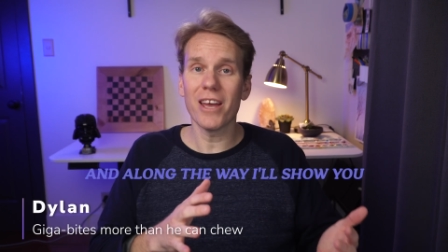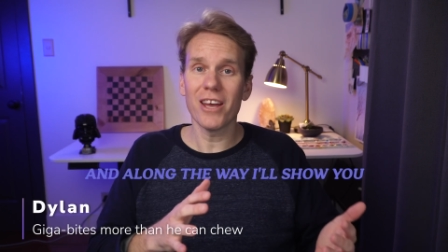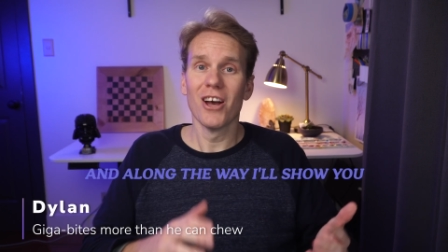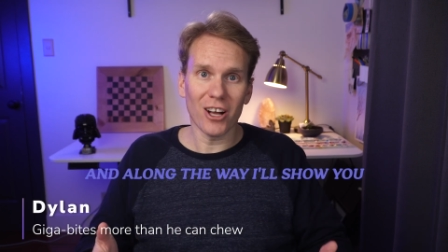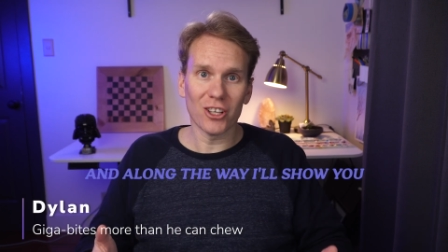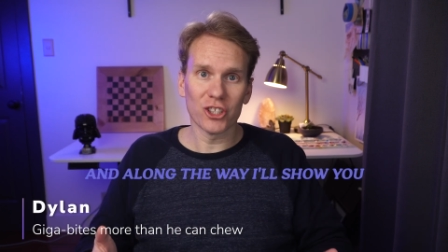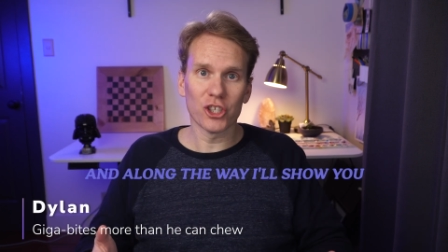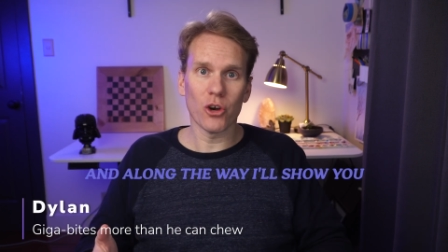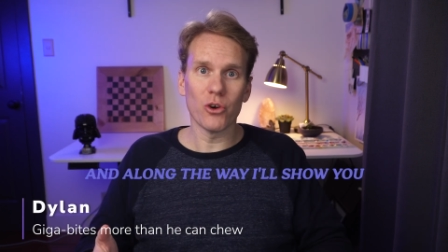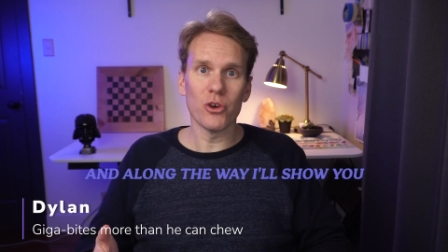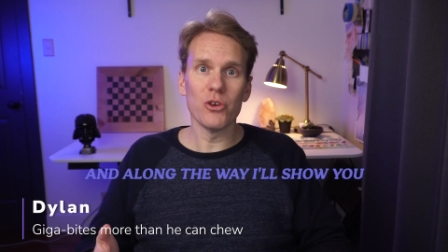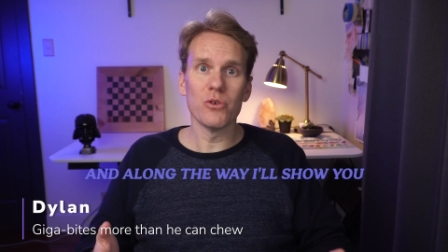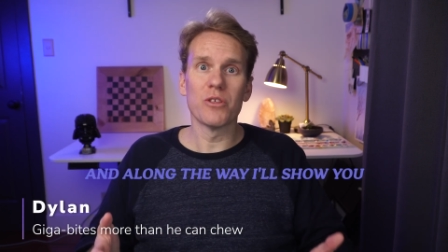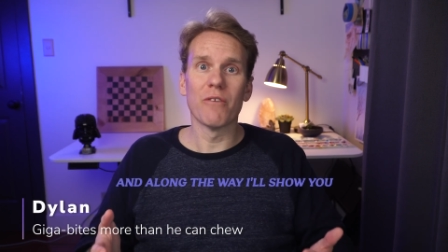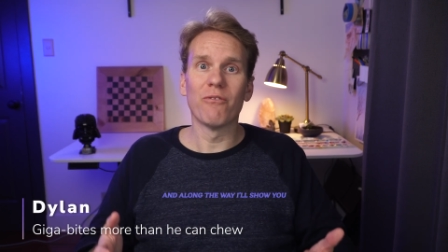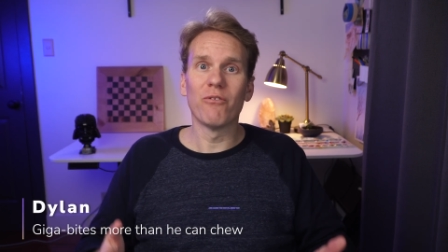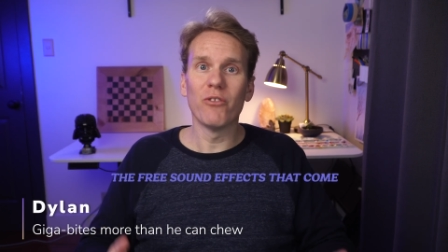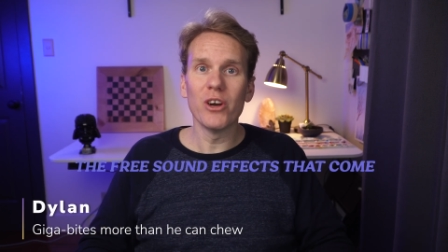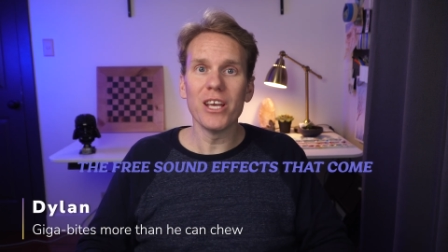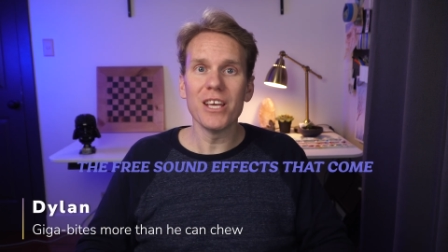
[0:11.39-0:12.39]
I'll show you the
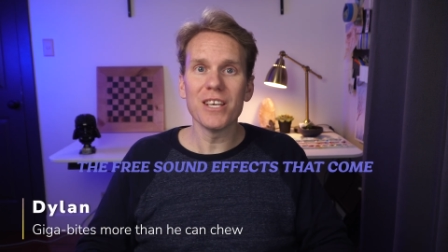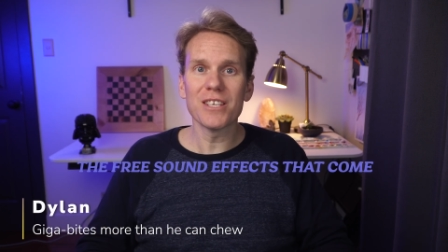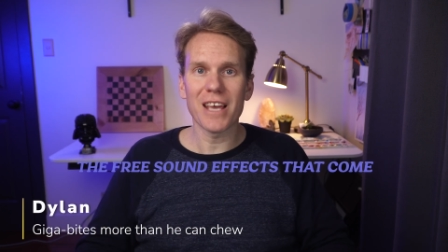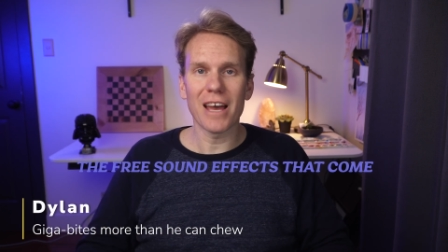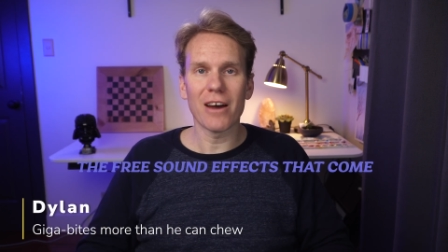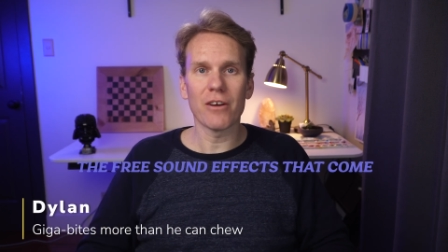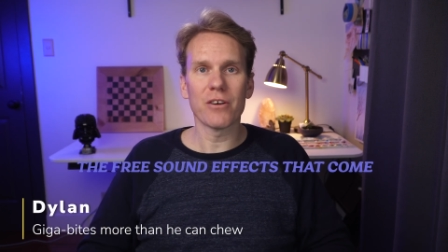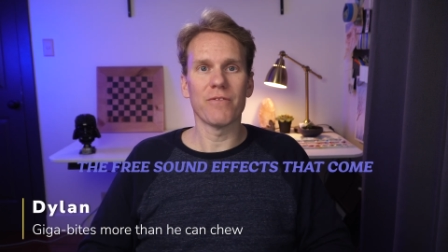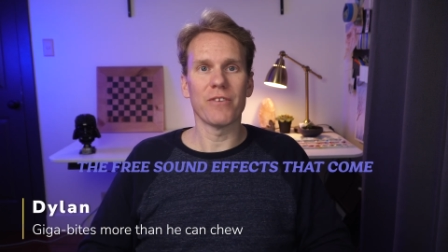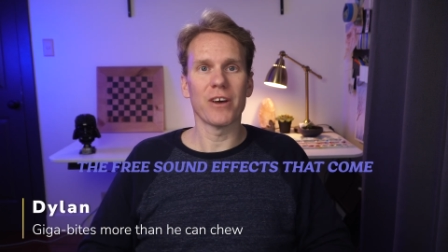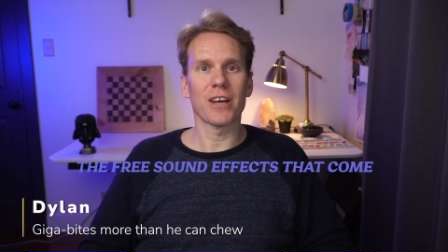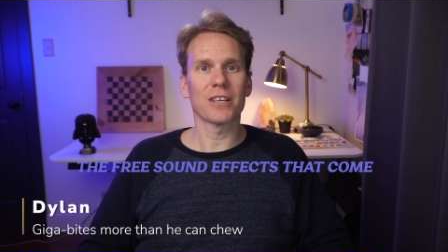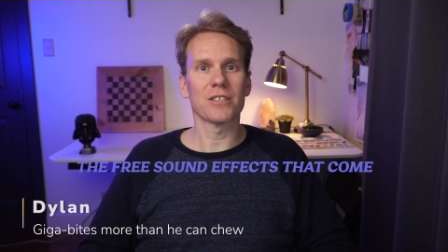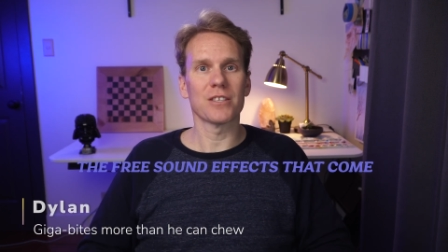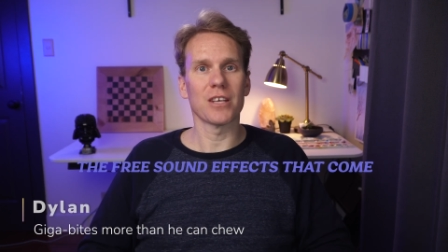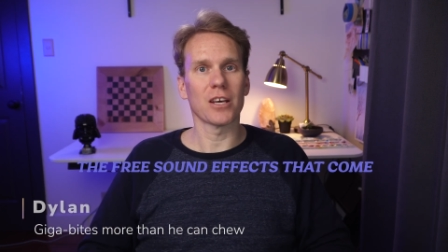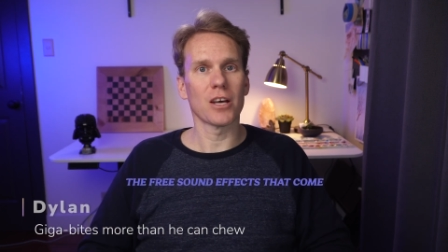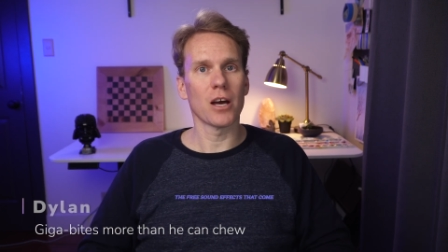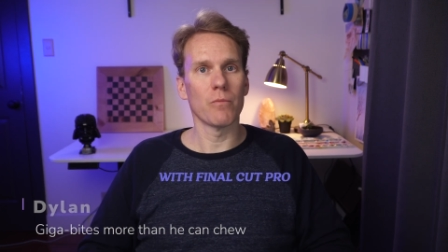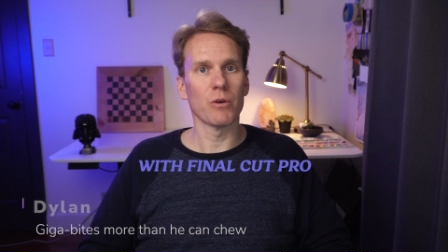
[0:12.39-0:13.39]
free sound effects that
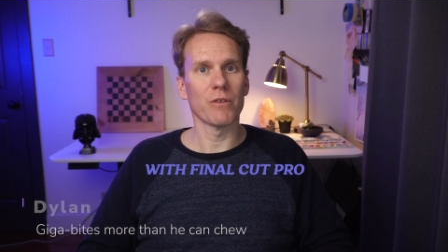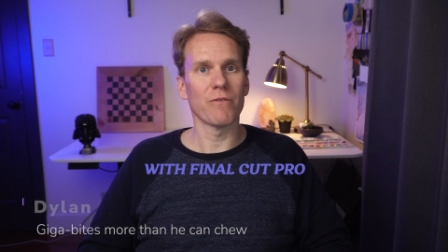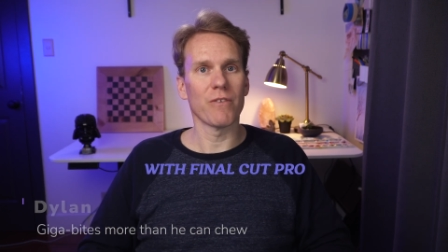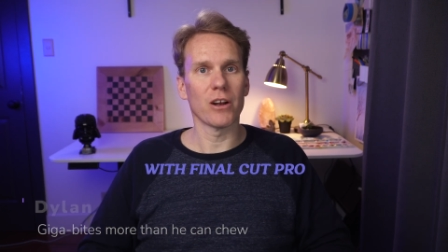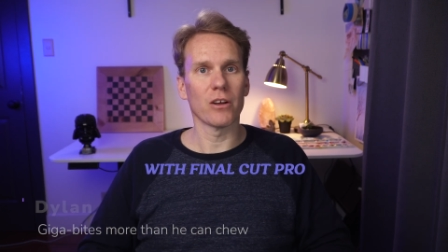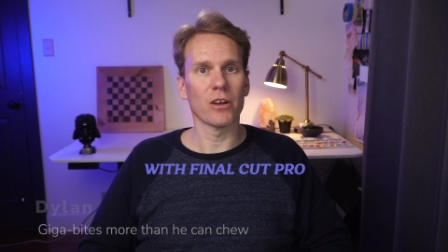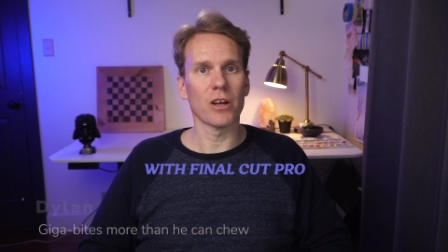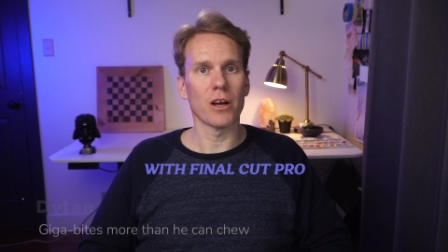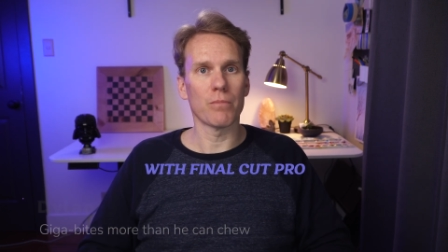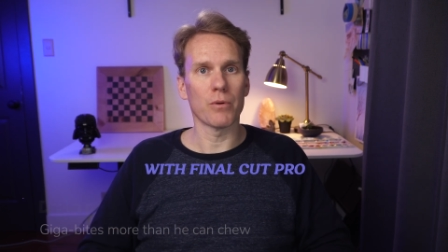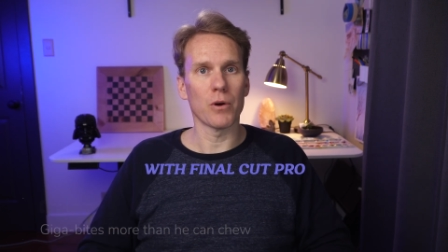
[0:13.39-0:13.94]
come with Final Cut